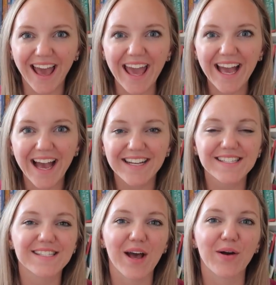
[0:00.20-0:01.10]
Hey guys,
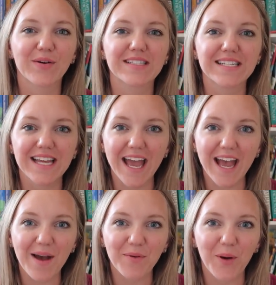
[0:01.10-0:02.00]
so
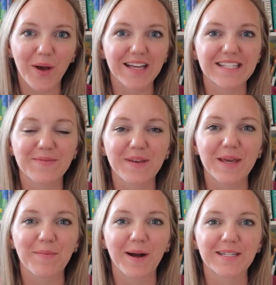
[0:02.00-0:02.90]
today I'm going to
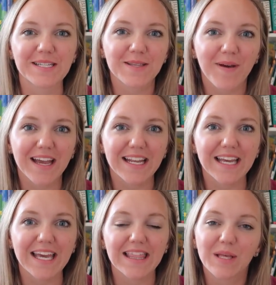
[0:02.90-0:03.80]
be
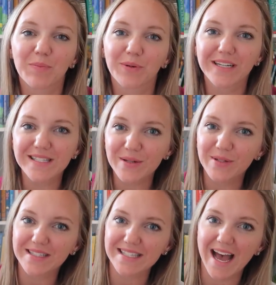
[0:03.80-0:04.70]
participating in the
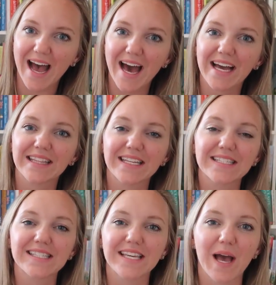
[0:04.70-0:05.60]
preschool tag.
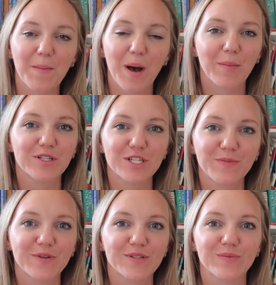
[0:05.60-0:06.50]
Lindsay at Momma
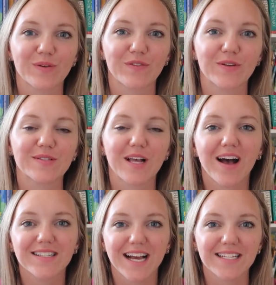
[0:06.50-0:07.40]
Schmooze Reviews
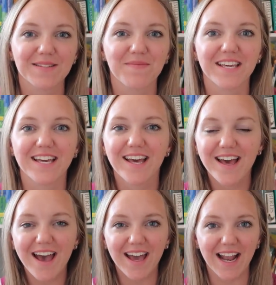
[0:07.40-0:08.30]
contacted me
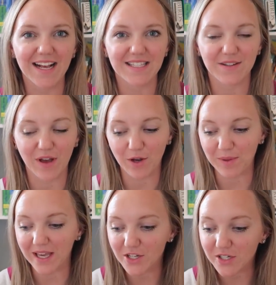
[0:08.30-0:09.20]
and asked if I would
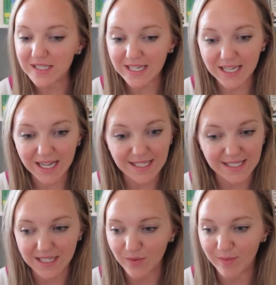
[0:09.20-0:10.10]
be interested
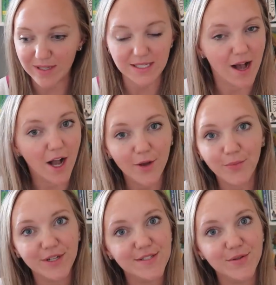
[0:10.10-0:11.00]
and since we've been
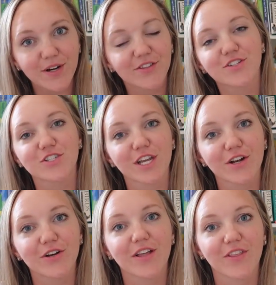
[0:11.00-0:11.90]
talking preschool on this
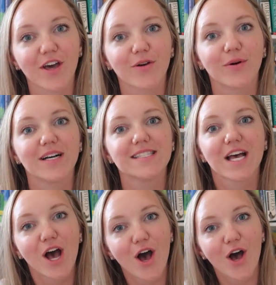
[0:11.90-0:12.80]
channel, I thought it was
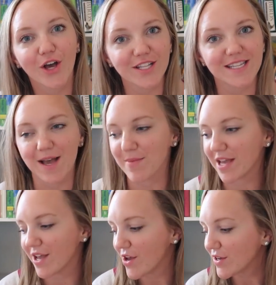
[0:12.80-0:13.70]
good
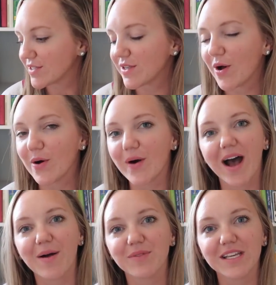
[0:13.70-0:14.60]
timing. So
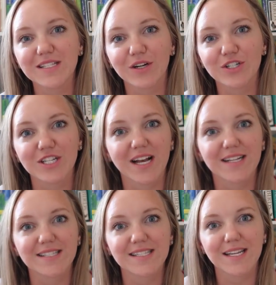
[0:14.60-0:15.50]
um, these are
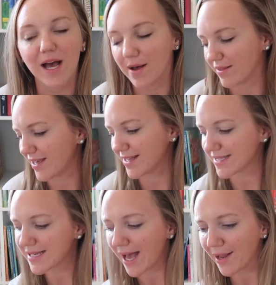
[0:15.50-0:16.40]
just, I think
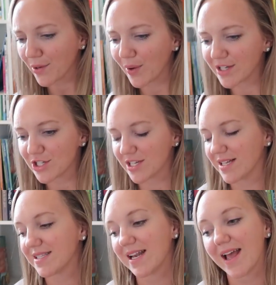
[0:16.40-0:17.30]
it's nine
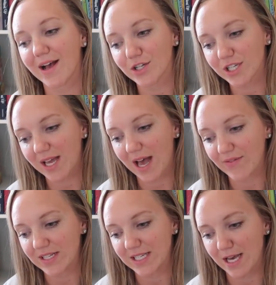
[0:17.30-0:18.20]
questions and I actually
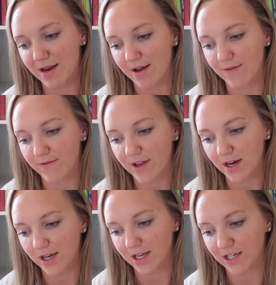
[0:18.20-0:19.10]
haven't done a
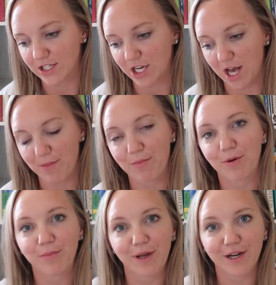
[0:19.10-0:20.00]
very good job at
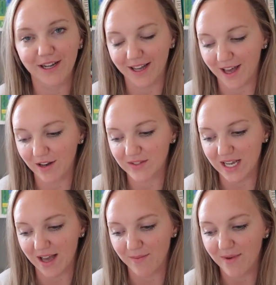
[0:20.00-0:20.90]
preparing ahead of
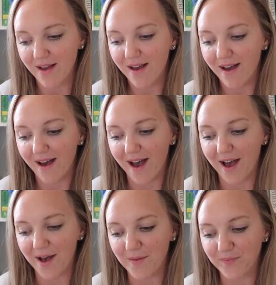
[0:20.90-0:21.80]
time.
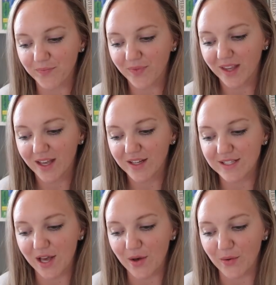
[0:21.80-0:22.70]
Um,
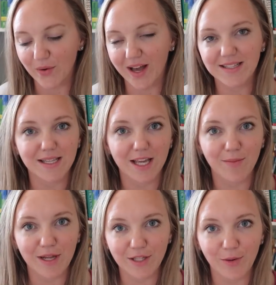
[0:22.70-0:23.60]
so it's
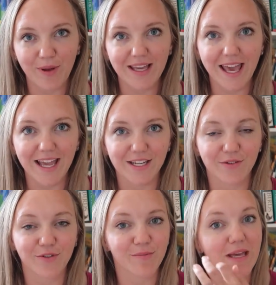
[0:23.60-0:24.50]
gonna be a little bit
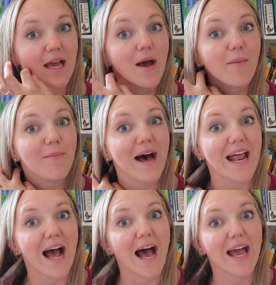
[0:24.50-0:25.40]
candid for me,
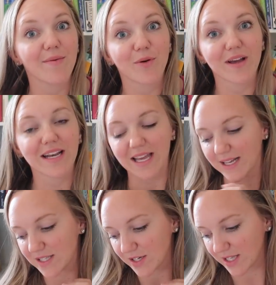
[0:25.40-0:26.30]
but I'm going to
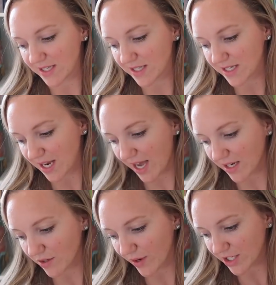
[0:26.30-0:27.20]
answer these
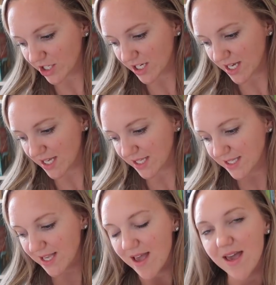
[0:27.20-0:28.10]
nine
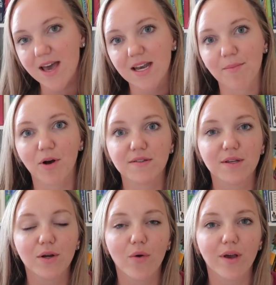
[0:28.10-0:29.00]
questions and I'm
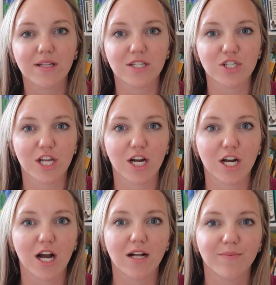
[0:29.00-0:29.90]
also going to
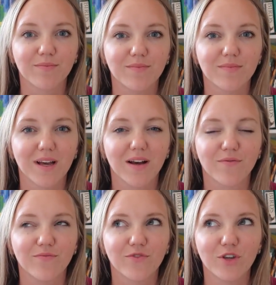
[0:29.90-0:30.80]
share um, a
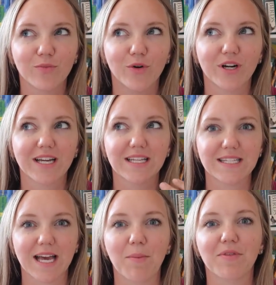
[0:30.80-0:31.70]
few more
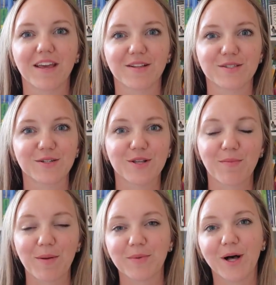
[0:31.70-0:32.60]
in-depth answers
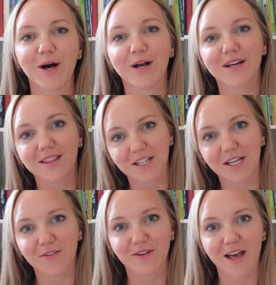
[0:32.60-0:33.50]
on my blog. The
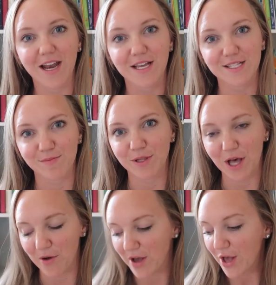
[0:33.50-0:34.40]
link for that is
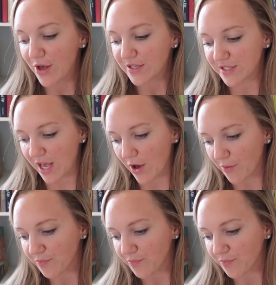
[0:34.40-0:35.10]
below. So